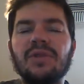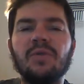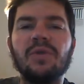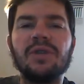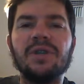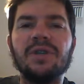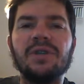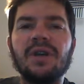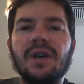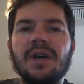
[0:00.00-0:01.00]
which
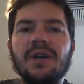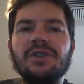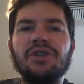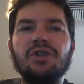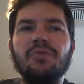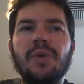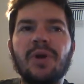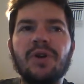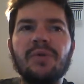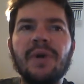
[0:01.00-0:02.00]
is
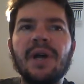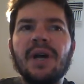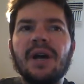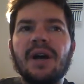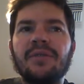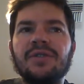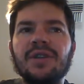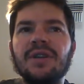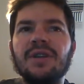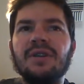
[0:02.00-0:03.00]
superb. I've
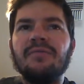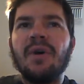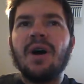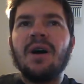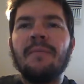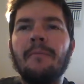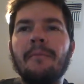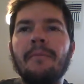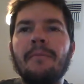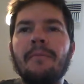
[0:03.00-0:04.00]
seen uh,
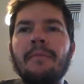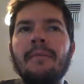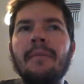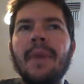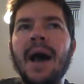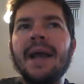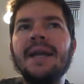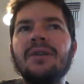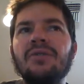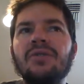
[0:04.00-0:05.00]

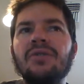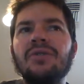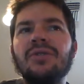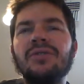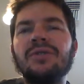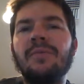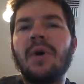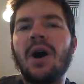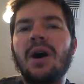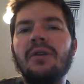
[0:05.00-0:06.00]
minor to
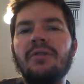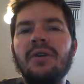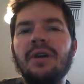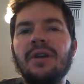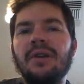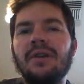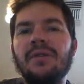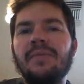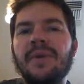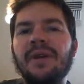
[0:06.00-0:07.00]
moderate
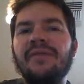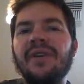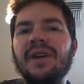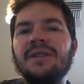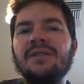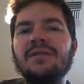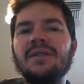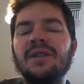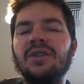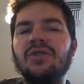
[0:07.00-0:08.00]
benefits
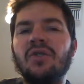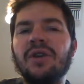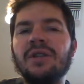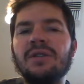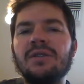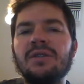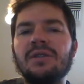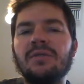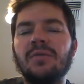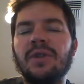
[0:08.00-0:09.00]
in the
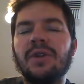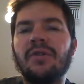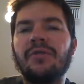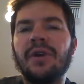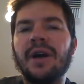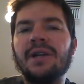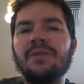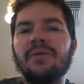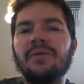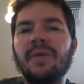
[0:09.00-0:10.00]
joints with the
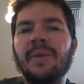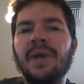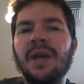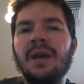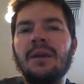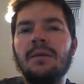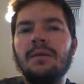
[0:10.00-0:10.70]
arthritis with the Remicade.